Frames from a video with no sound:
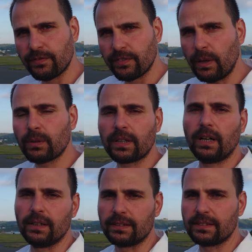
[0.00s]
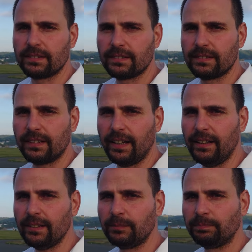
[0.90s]
flower colors,
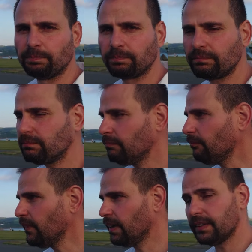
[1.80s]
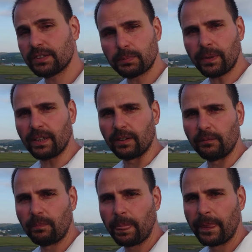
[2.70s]
yeah, in the spring.
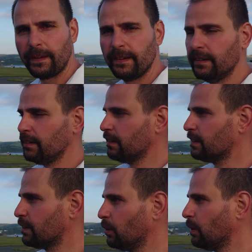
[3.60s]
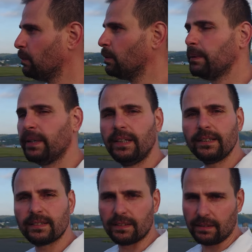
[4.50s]
So it will be
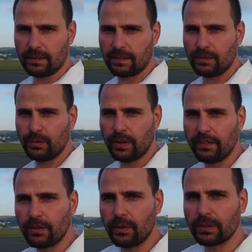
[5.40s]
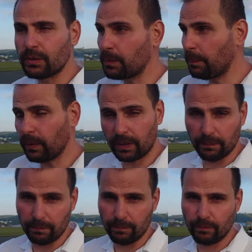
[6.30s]
easier for everyone to spot
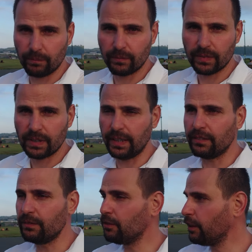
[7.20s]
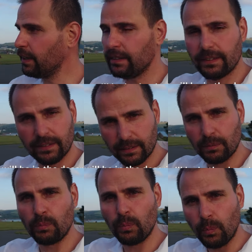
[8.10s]
them and read
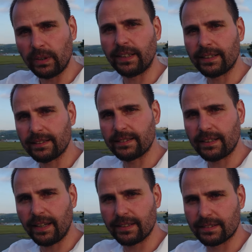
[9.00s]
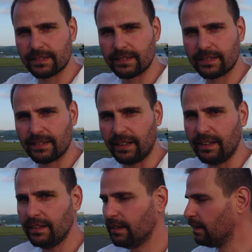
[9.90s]
what that says,
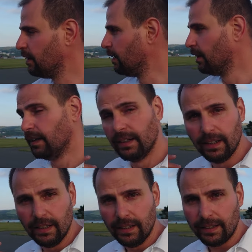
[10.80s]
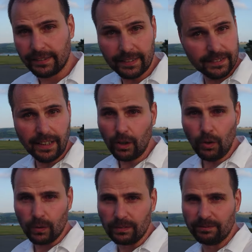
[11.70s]
yeah? And that's not
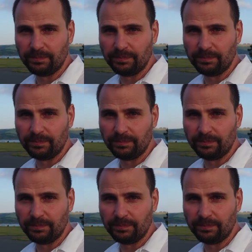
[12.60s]
all.